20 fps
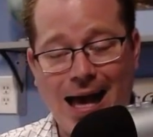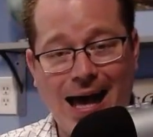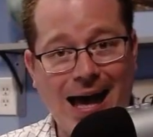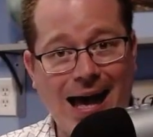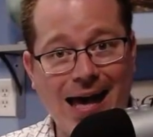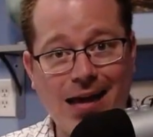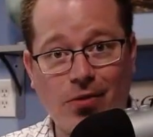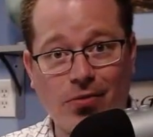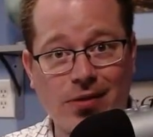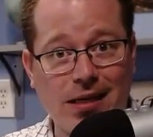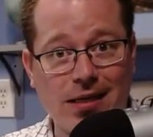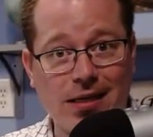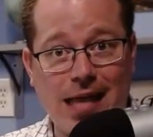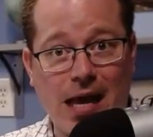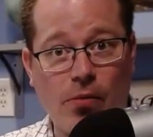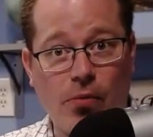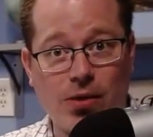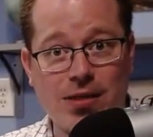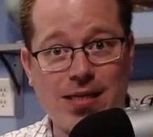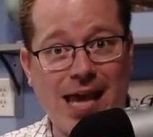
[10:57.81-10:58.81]
I don't think
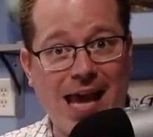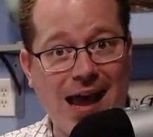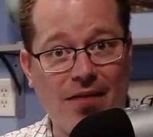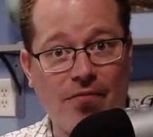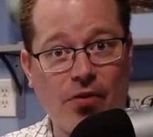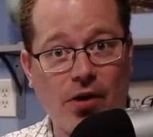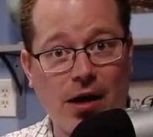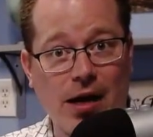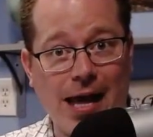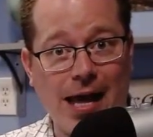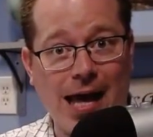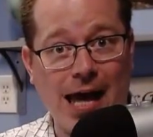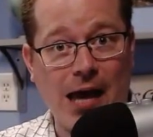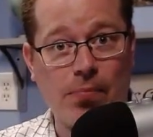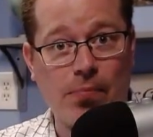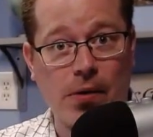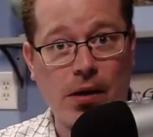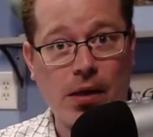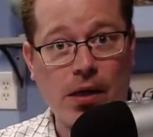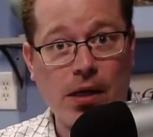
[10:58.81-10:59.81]
that one's ever going to
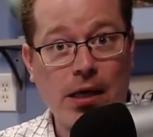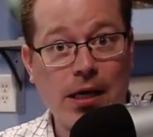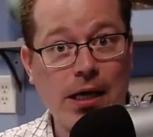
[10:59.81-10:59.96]
happen.